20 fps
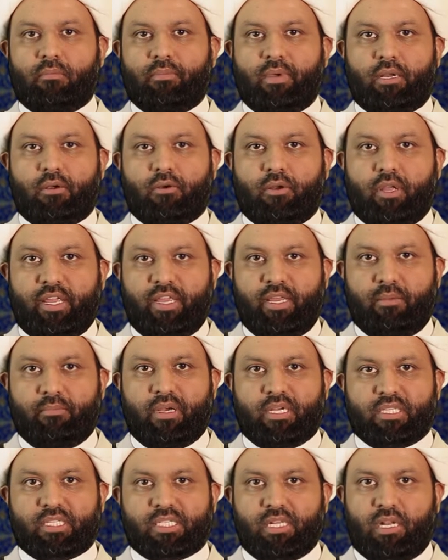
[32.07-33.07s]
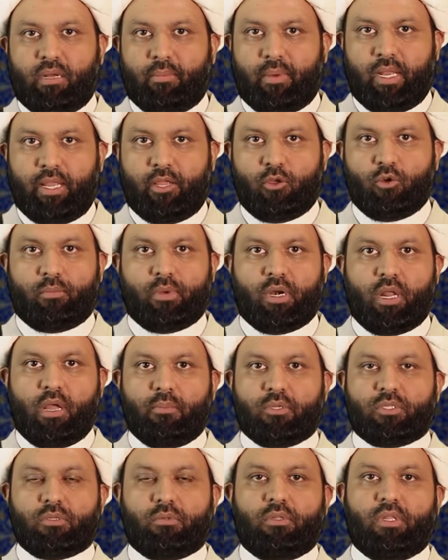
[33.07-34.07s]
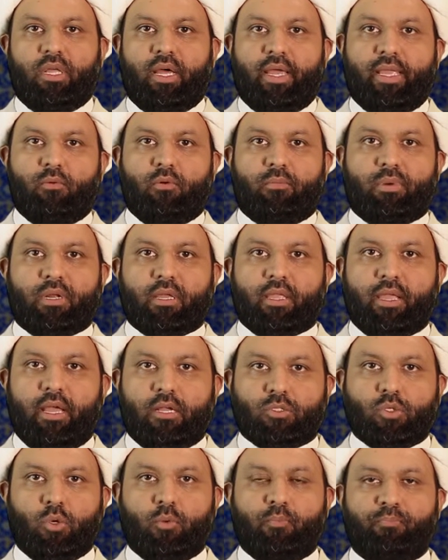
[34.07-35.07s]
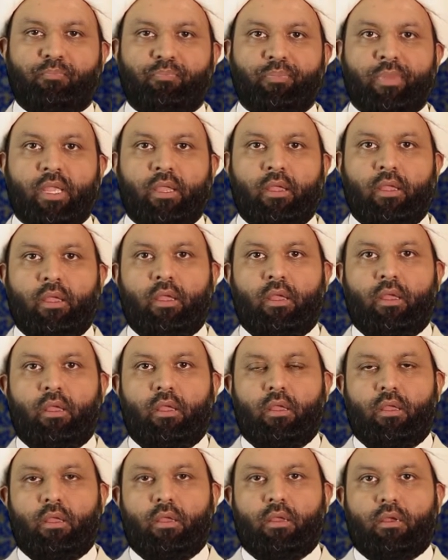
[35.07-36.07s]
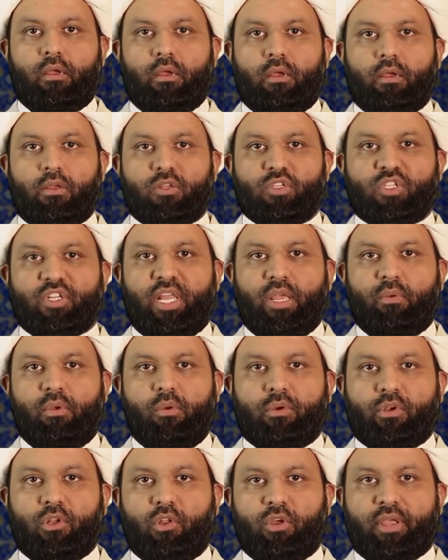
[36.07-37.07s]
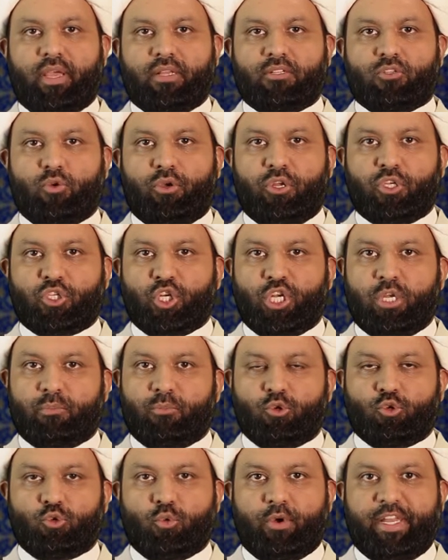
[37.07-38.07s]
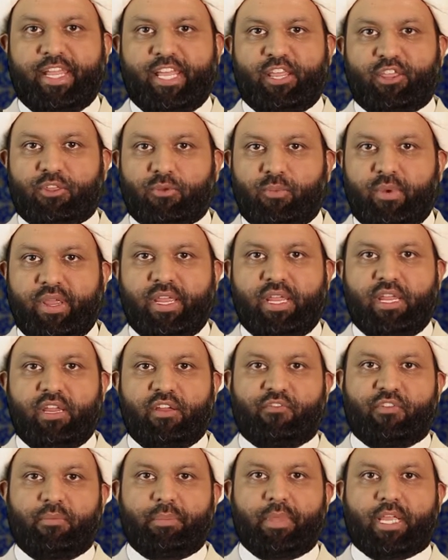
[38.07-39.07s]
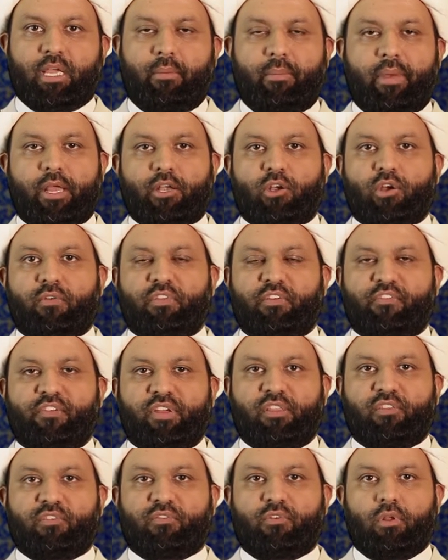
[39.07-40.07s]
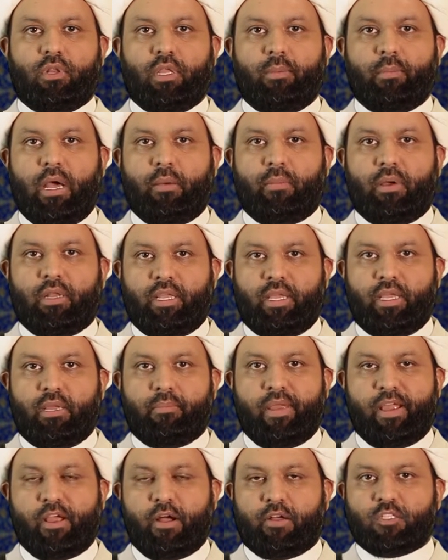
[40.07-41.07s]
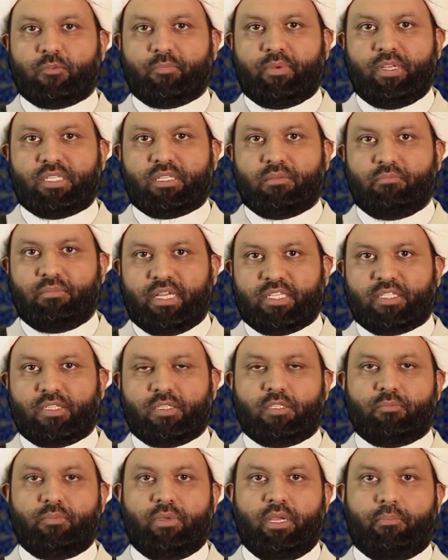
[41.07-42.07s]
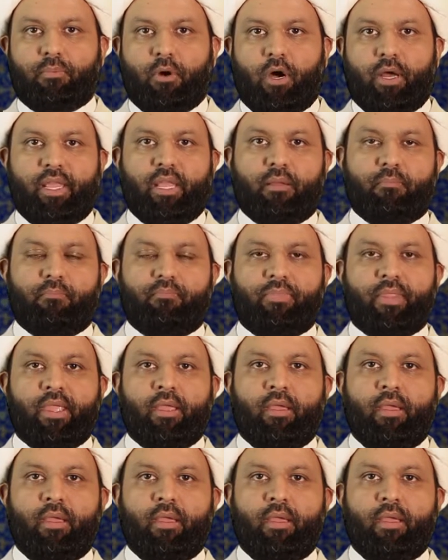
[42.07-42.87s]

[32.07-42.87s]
rahmanir rahim assalamu alaykum wa rahmatullahi wa barakatuh. Today we want to look at tradition number 23 from the Commander of the Faithful, Imam Ali, may God's peace and blessings be upon him.